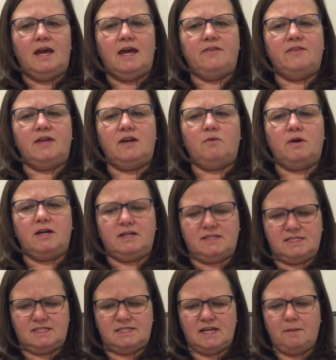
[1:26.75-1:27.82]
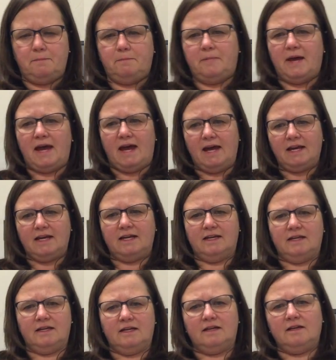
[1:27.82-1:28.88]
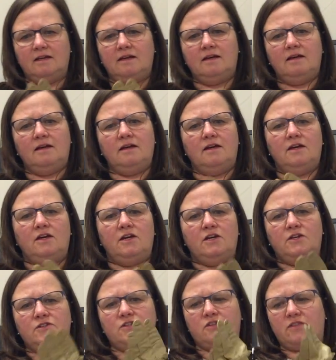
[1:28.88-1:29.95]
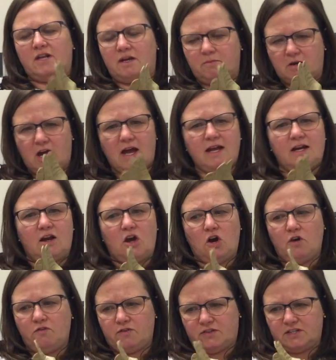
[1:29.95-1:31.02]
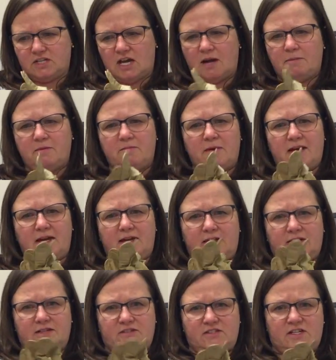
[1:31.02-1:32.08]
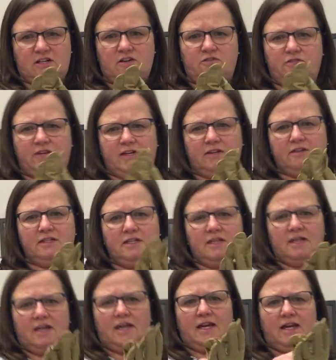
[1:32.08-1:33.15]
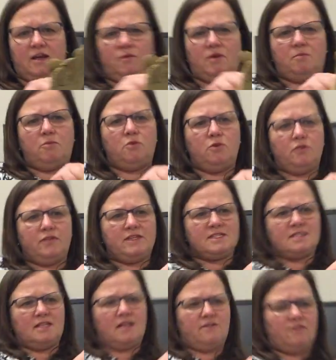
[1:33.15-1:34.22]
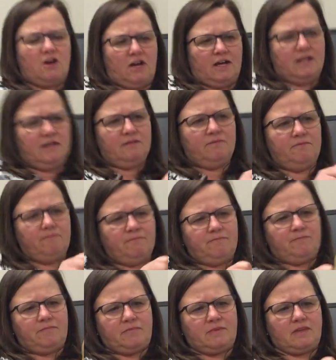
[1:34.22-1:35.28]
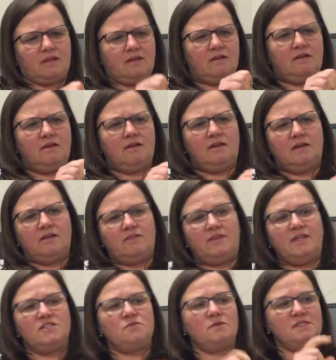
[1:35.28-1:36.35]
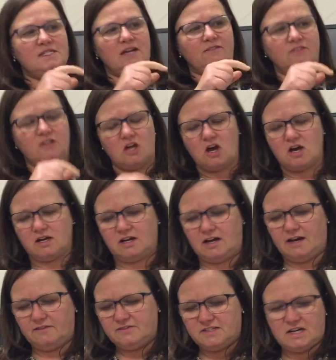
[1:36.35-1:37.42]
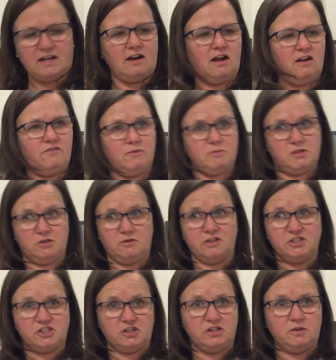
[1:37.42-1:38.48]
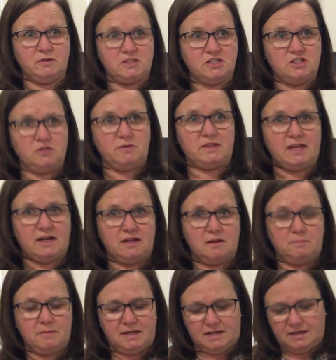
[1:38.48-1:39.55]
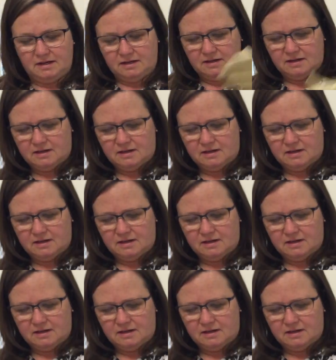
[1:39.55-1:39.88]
And then I want to step back so that I'm not over the top of my sterile field. And I want to pull this glove on. These ones have long cuffs, not all of them do. I'll show you what to do with that in a minute.